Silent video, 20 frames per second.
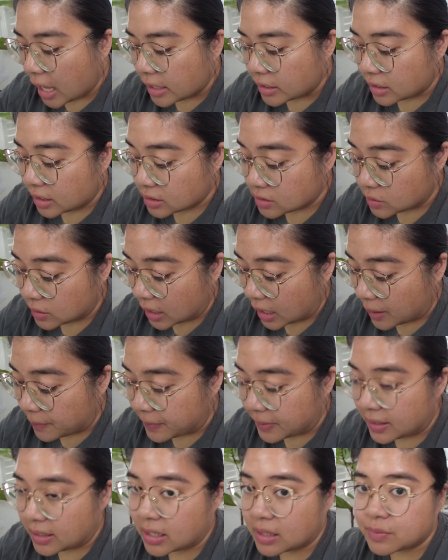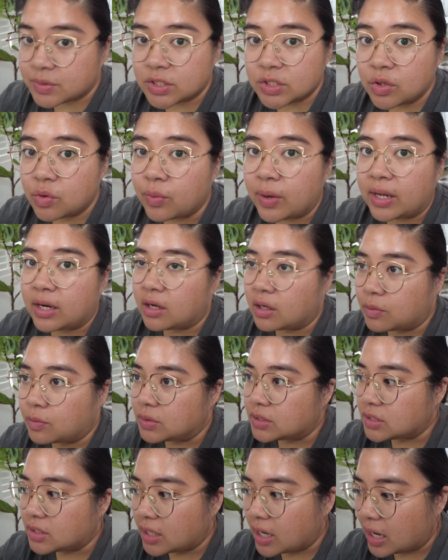that's what happened. I'm still waiting on
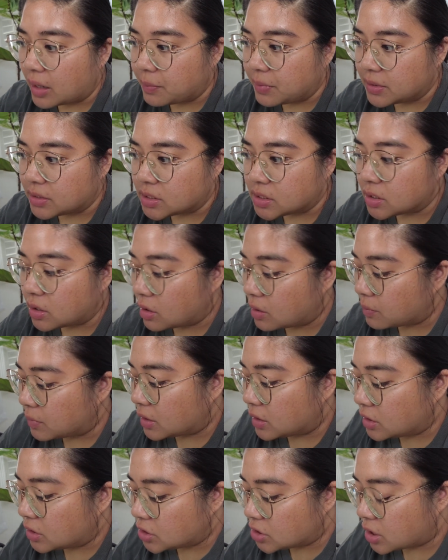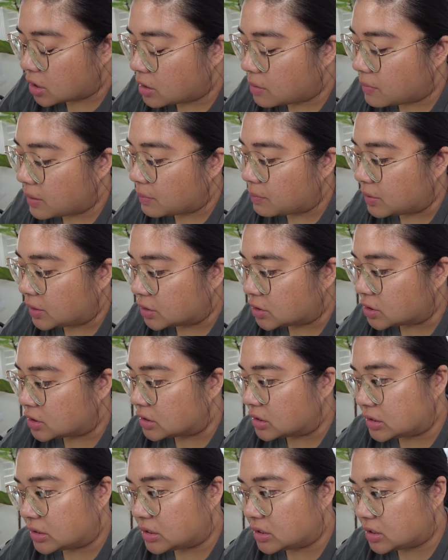what's gonna happen. So I'm gonna chart on my
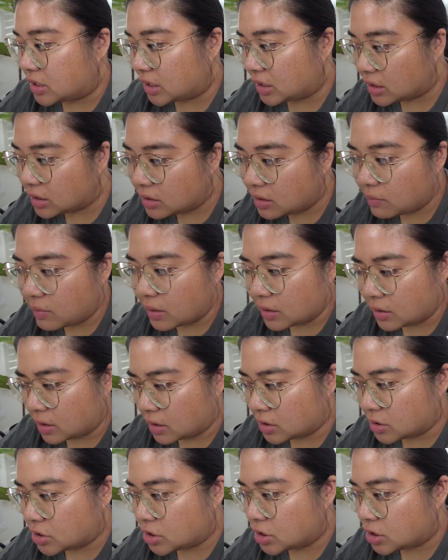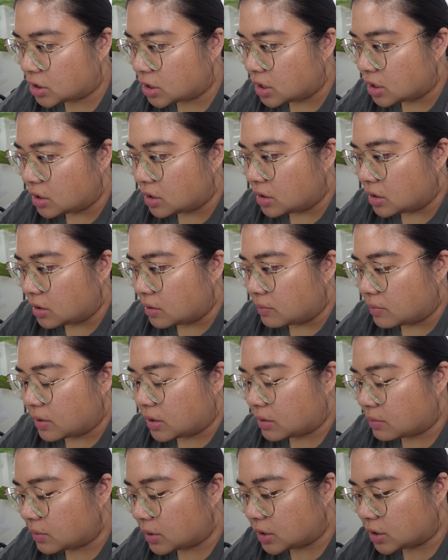patients. It's technically my lunch, but
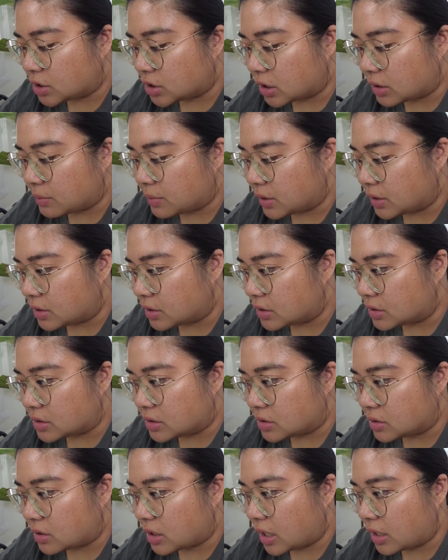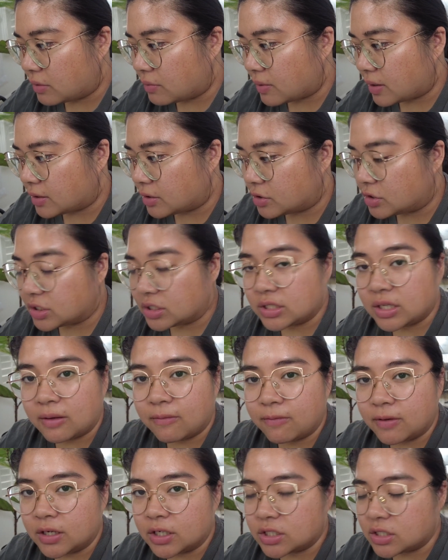I'm gonna chart because I'd rather just like
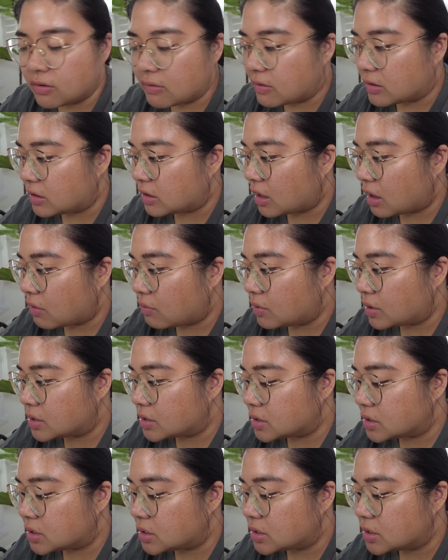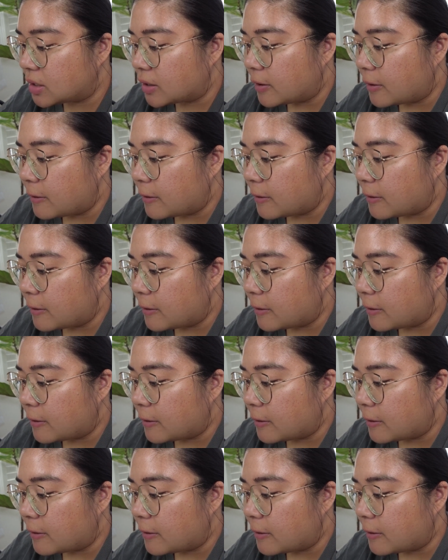finish everything at once